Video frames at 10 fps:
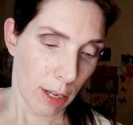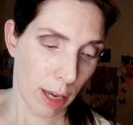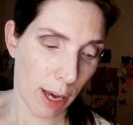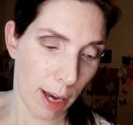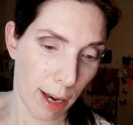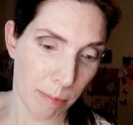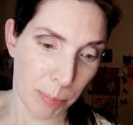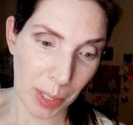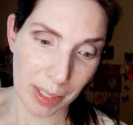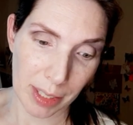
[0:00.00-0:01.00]

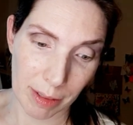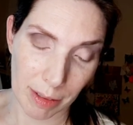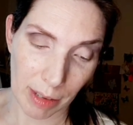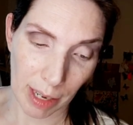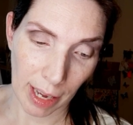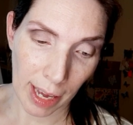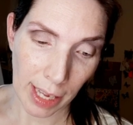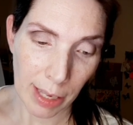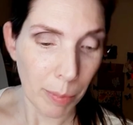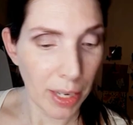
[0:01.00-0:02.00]
But
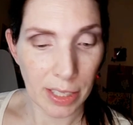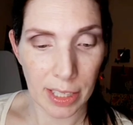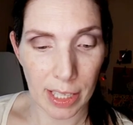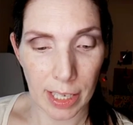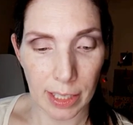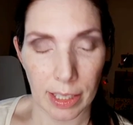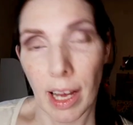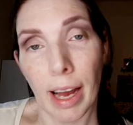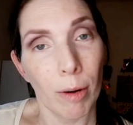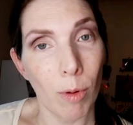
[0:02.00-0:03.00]
I committed to this.
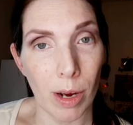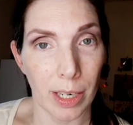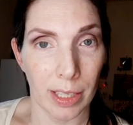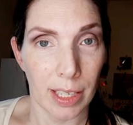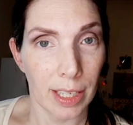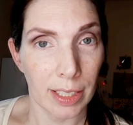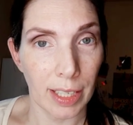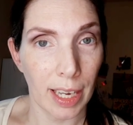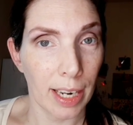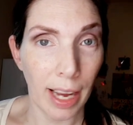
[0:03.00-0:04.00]
I wanted
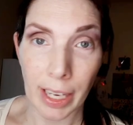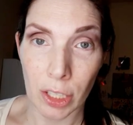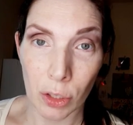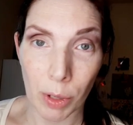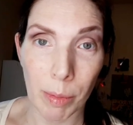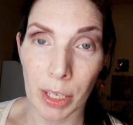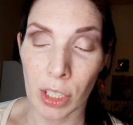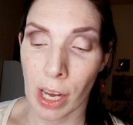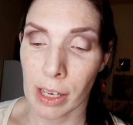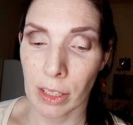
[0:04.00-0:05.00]
this. And I enjoy my
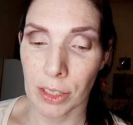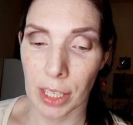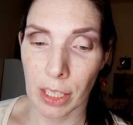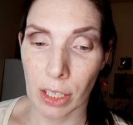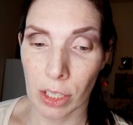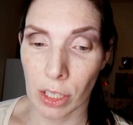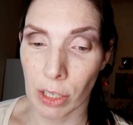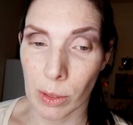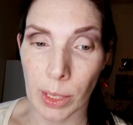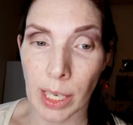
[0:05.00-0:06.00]
child.
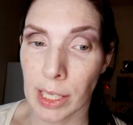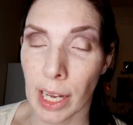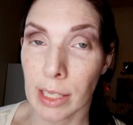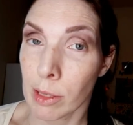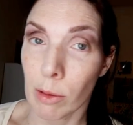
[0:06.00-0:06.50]
You know, sick days